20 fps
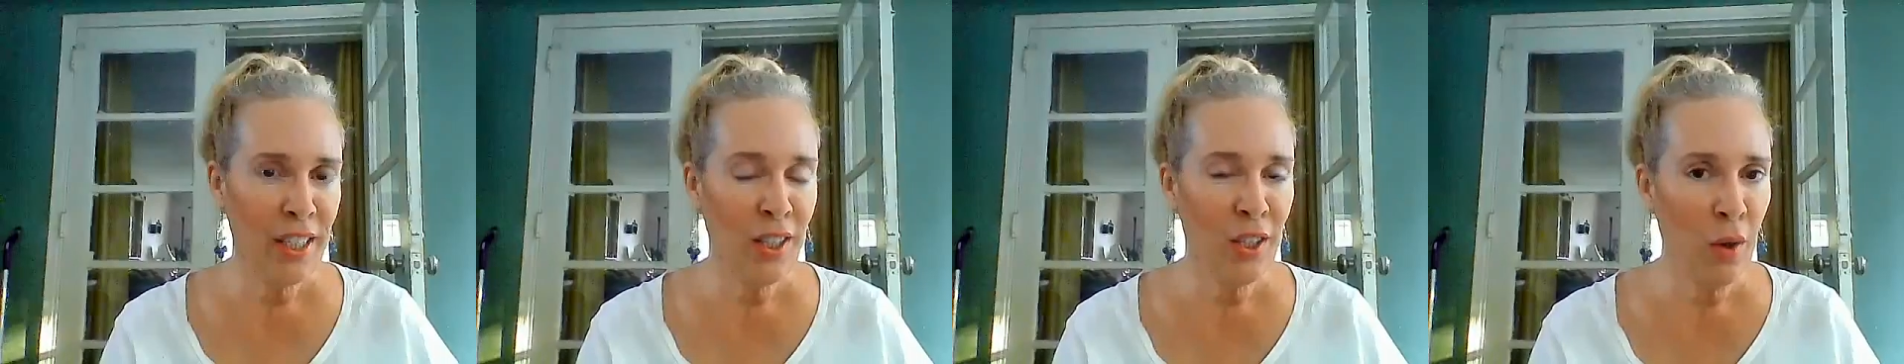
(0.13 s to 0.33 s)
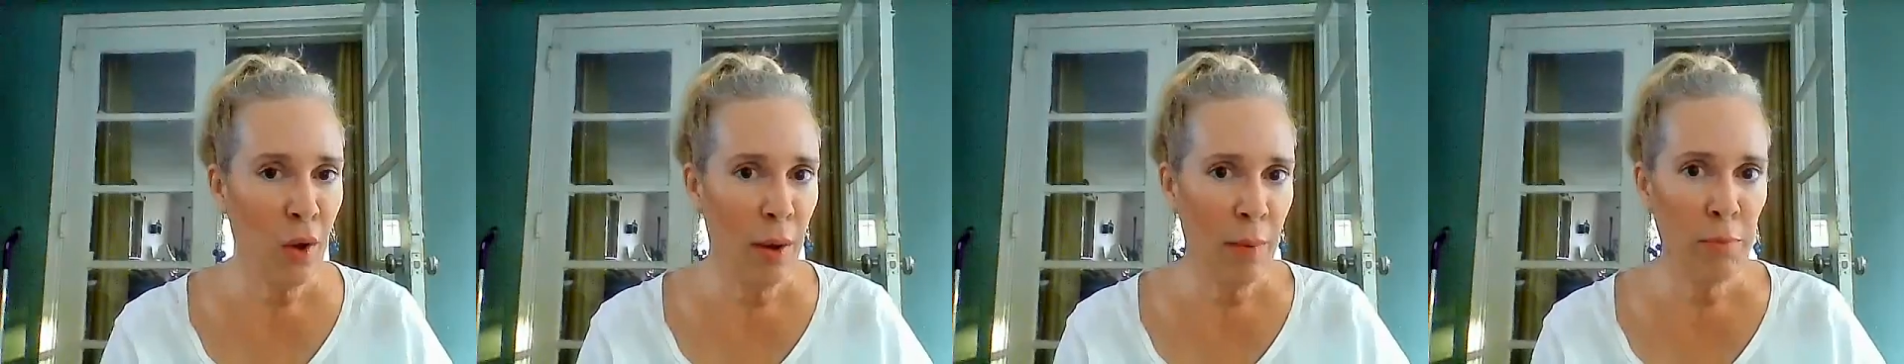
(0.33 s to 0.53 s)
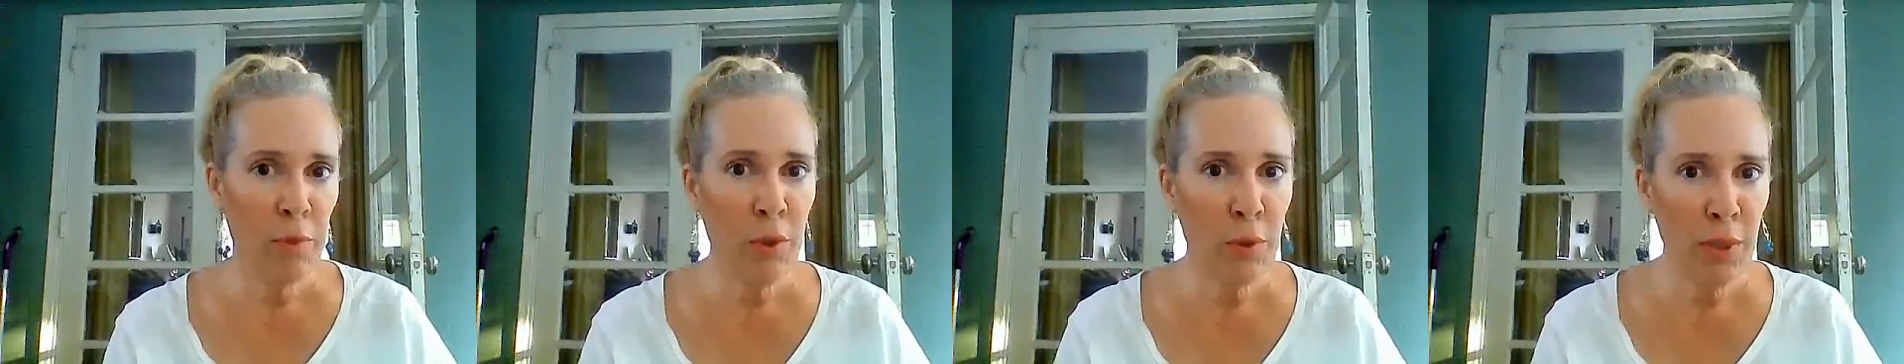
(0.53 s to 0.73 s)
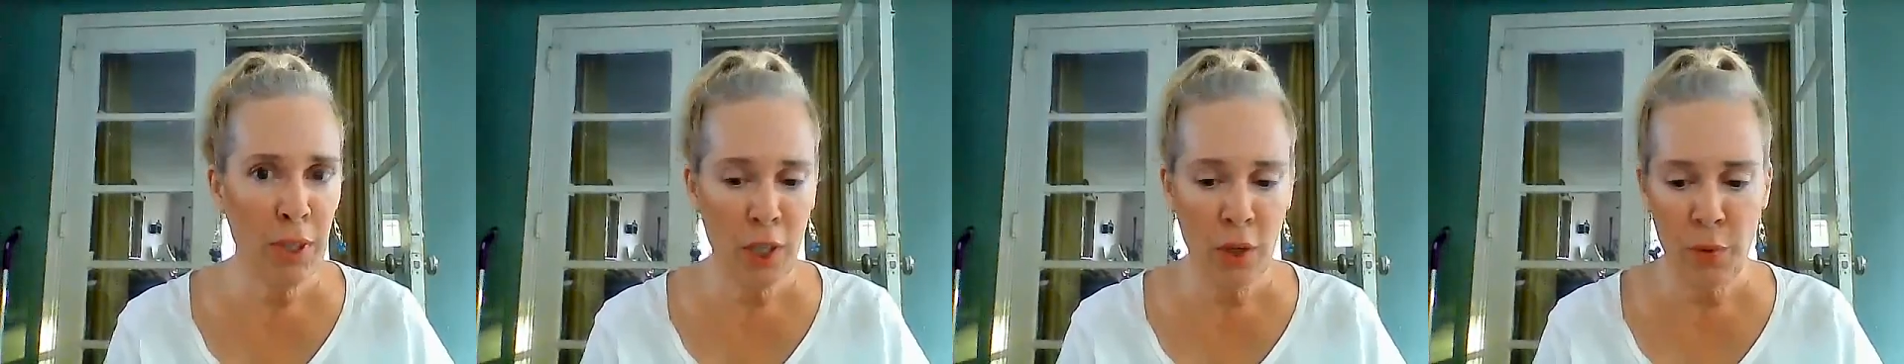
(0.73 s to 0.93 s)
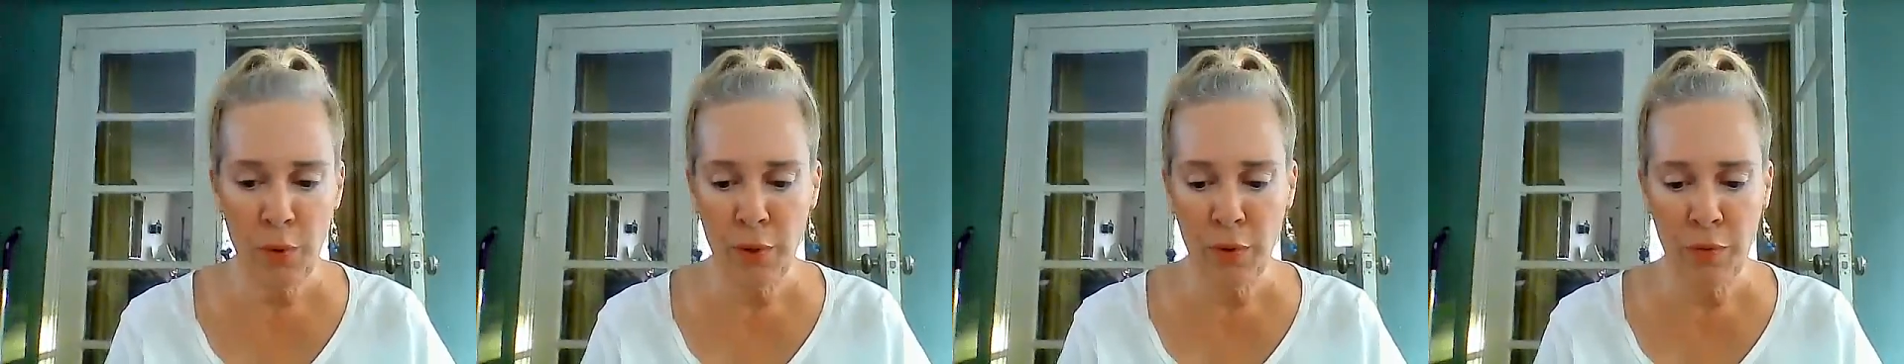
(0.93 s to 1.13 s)
so I'm doing
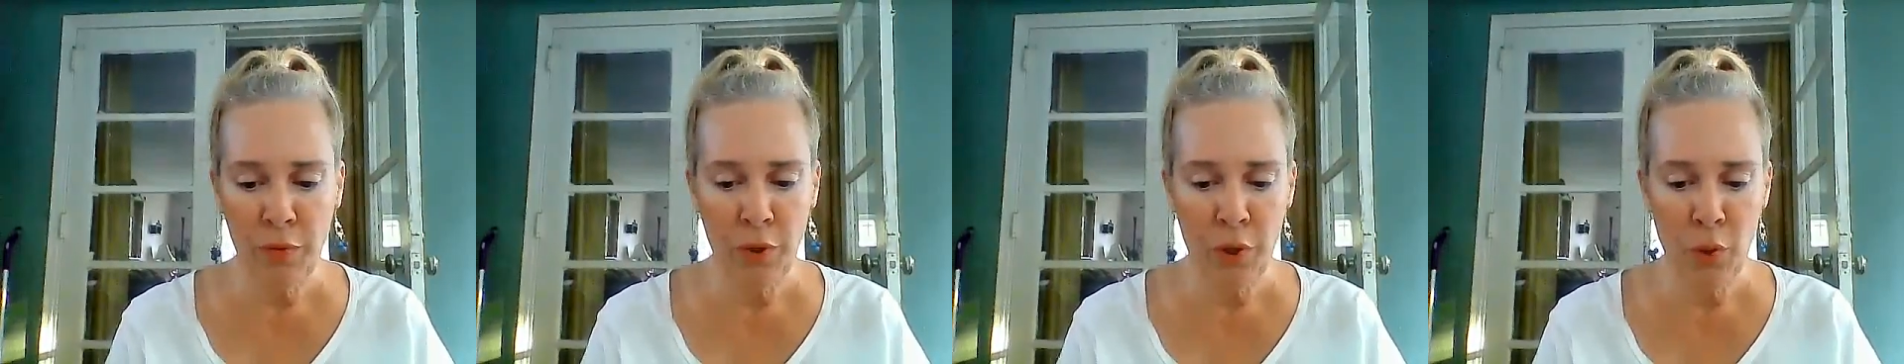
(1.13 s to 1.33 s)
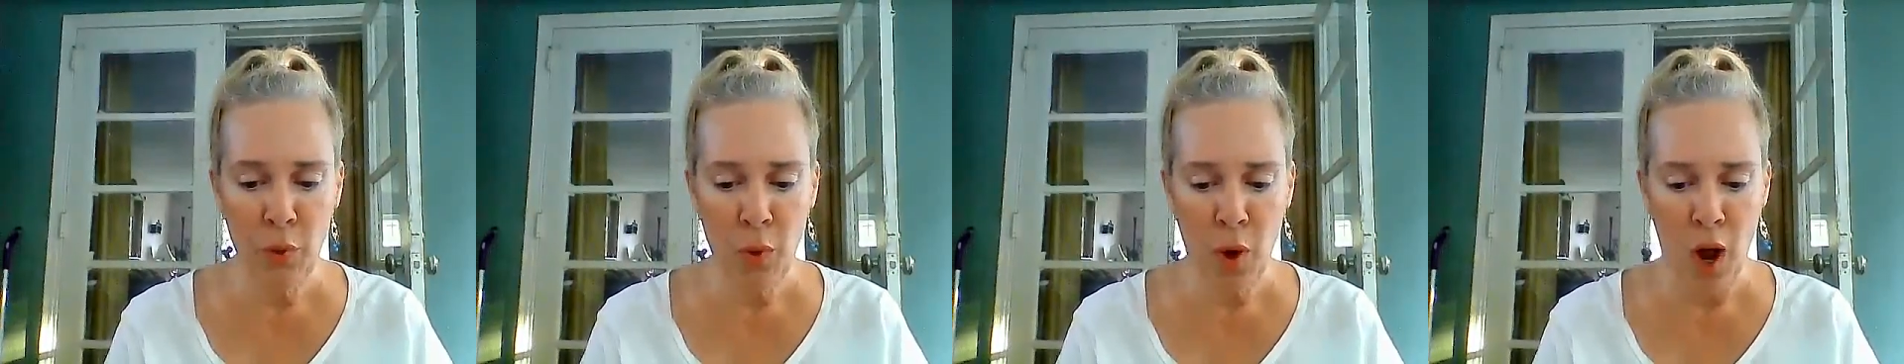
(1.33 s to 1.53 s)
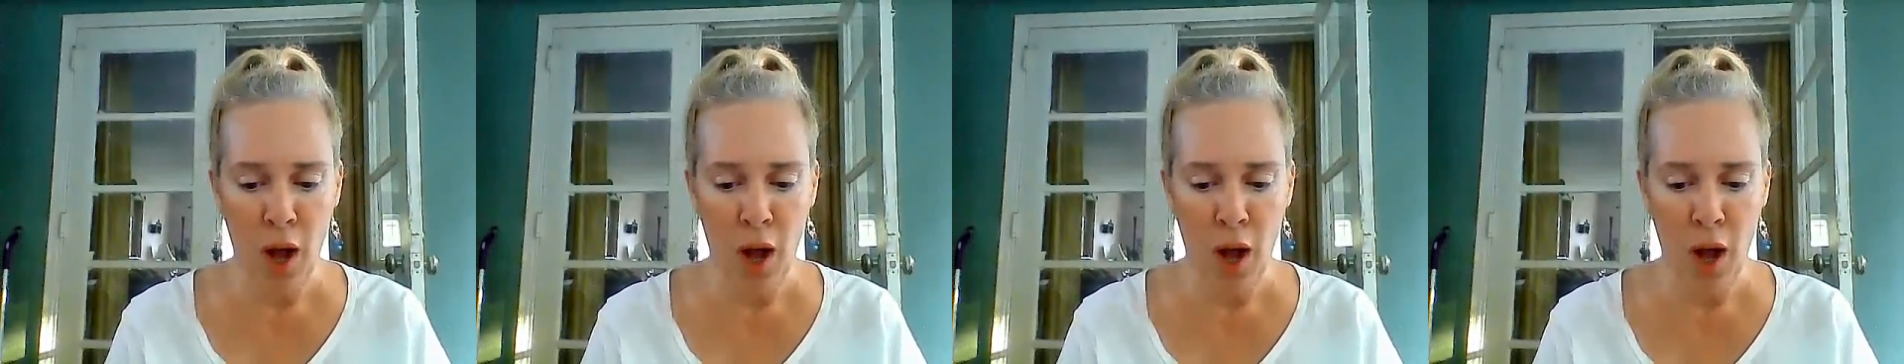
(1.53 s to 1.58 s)
a review